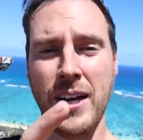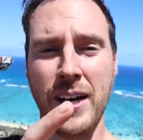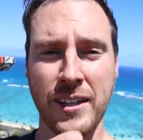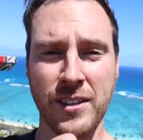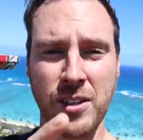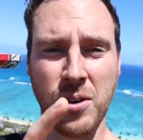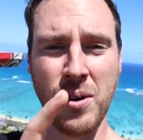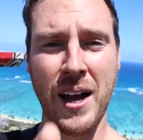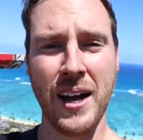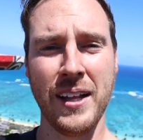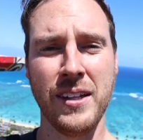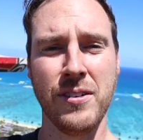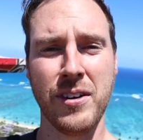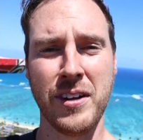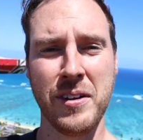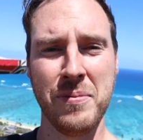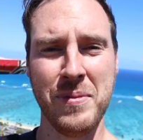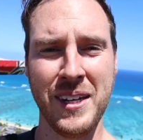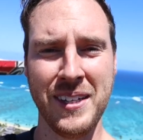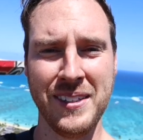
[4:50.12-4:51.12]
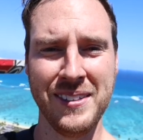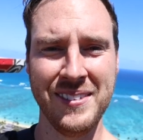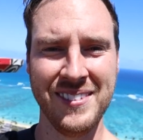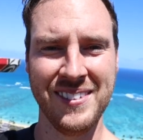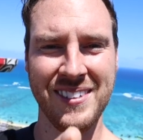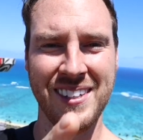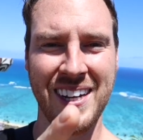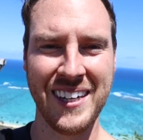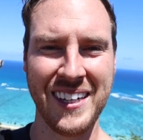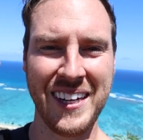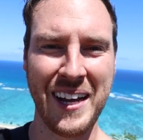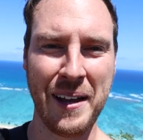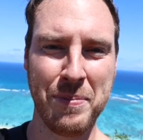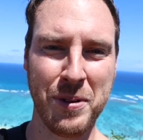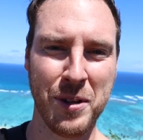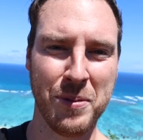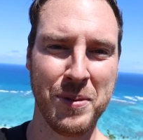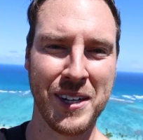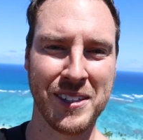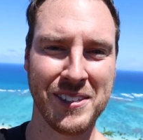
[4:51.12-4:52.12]
hike though, highly recommend Kai
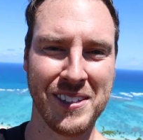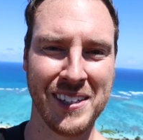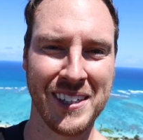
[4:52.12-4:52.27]
Pillbox